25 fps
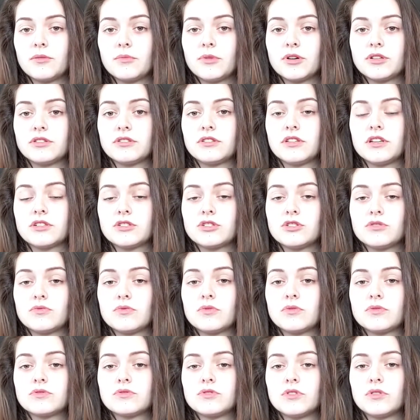but that you're
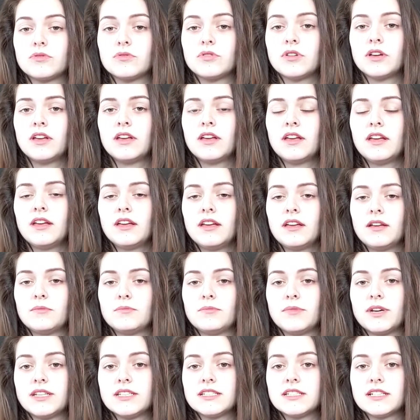also
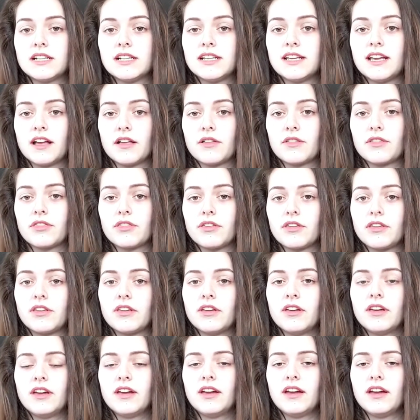mentally healthy.